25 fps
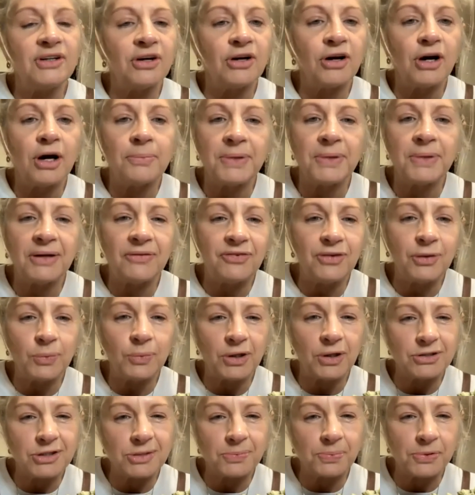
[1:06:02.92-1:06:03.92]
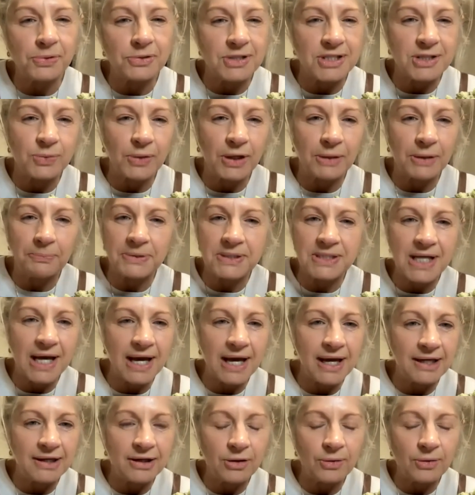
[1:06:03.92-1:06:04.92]
know, I mean, if you wanted to put sweet
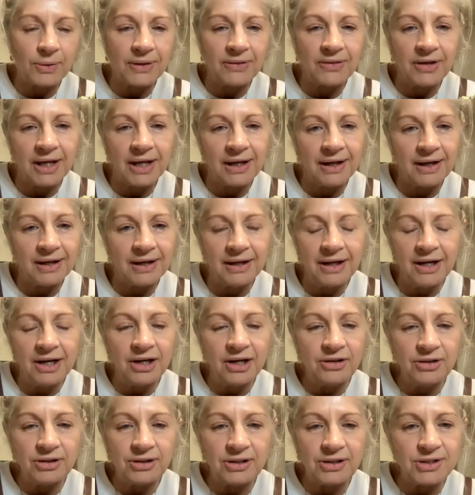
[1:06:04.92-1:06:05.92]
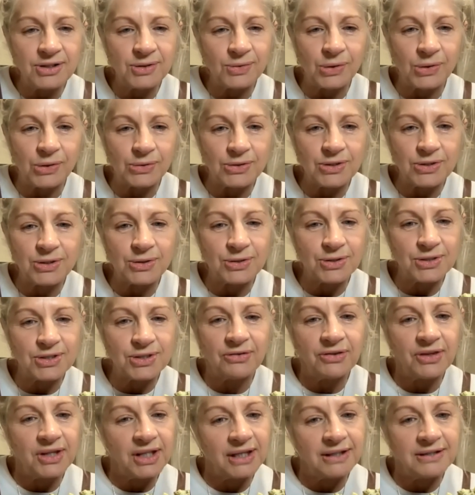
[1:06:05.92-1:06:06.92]
potato in there, you could do all sorts
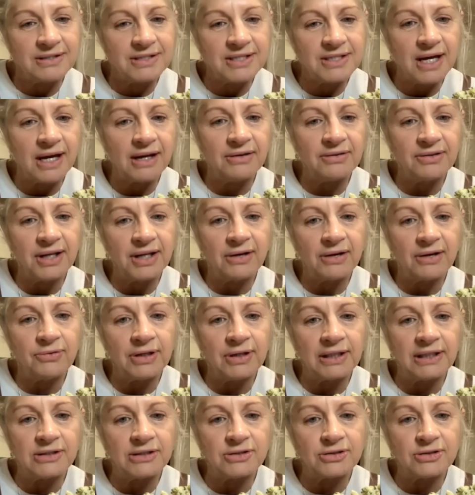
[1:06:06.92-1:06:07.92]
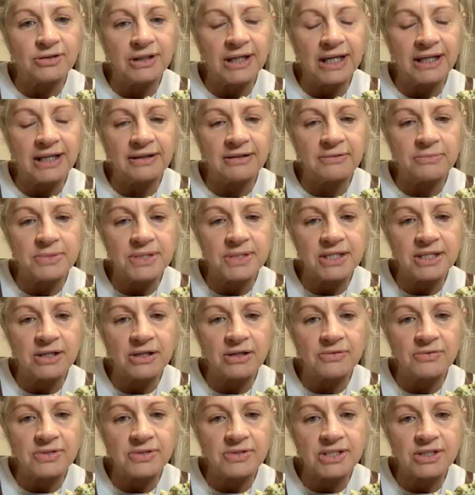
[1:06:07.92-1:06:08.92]
of things. They really do lend
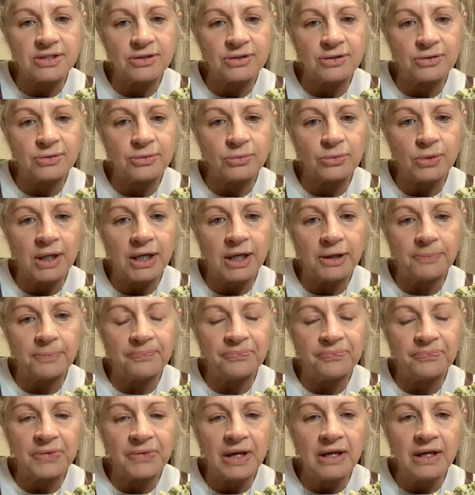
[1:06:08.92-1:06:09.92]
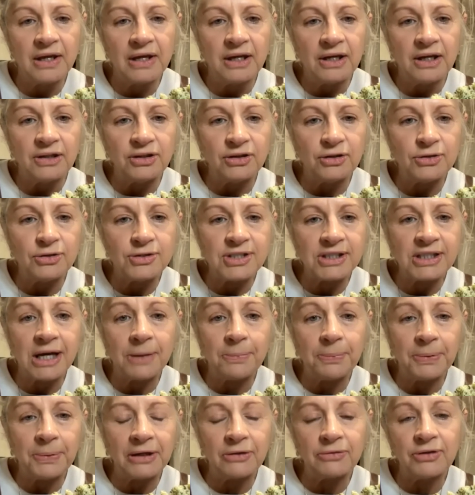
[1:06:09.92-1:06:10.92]
themselves to using
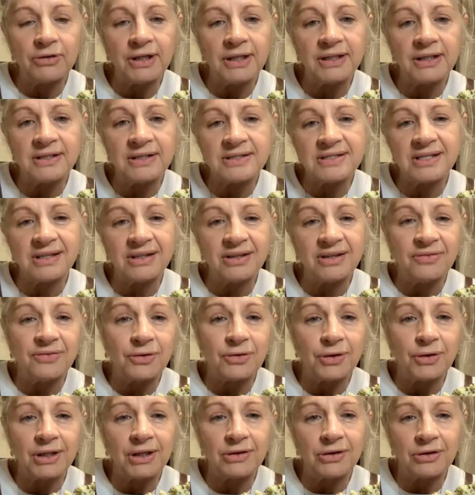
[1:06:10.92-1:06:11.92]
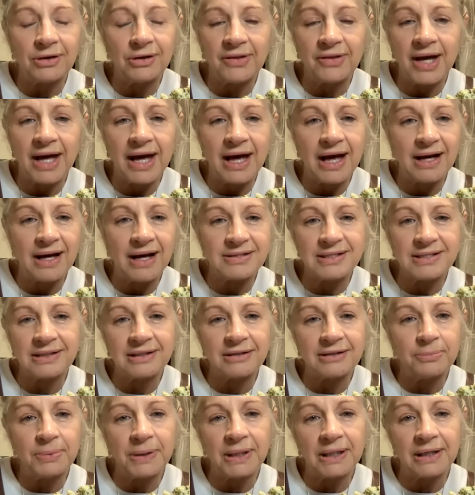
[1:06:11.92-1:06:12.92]
up ingredients that you've already got in the house, a
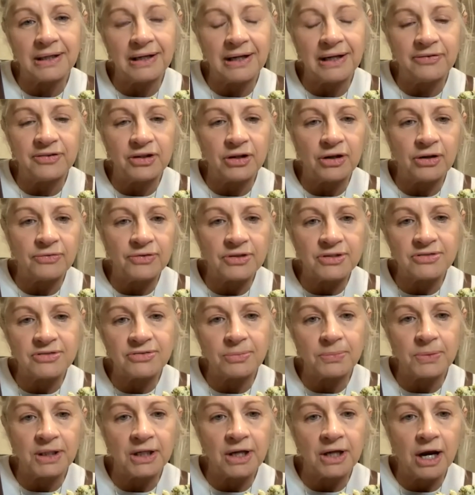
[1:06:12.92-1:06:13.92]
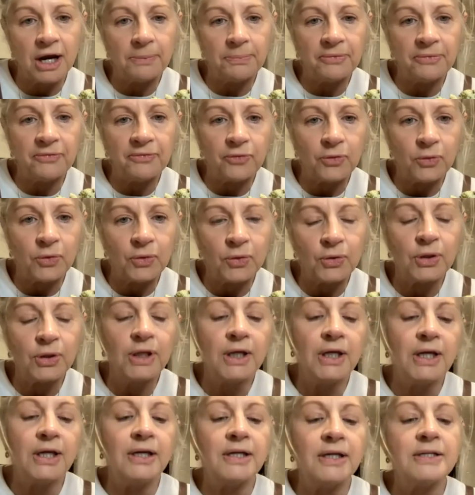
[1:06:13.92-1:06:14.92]
little bit of leftovers from the night before.
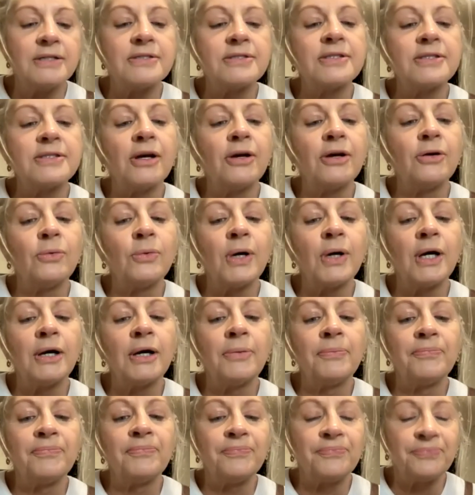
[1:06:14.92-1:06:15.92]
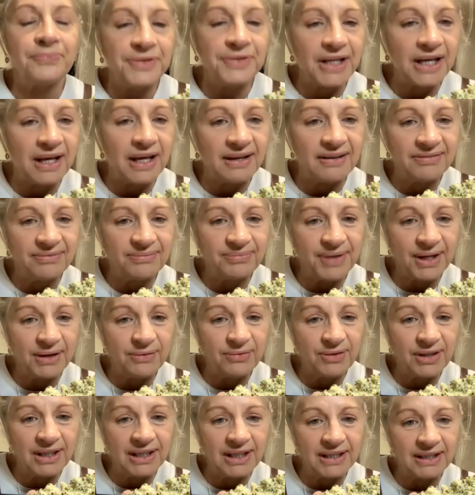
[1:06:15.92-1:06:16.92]
So, yeah, they
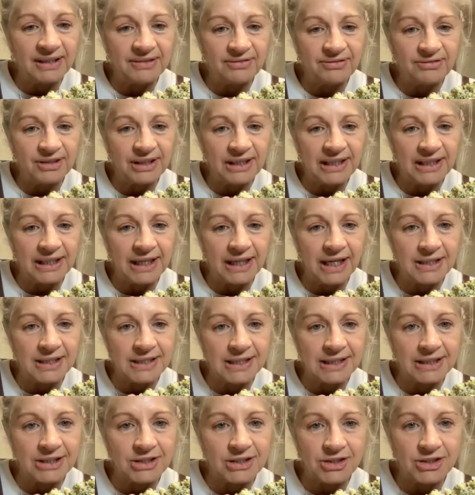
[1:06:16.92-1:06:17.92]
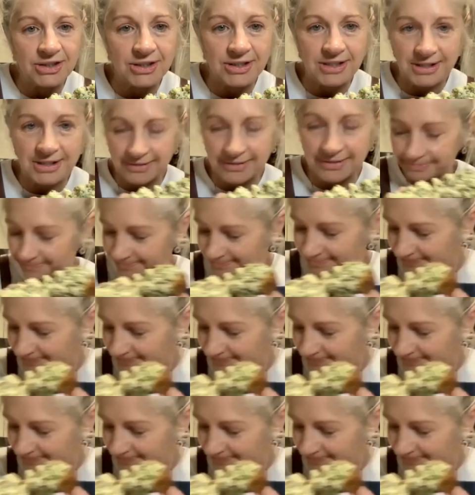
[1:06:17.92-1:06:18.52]
really, really are delicious.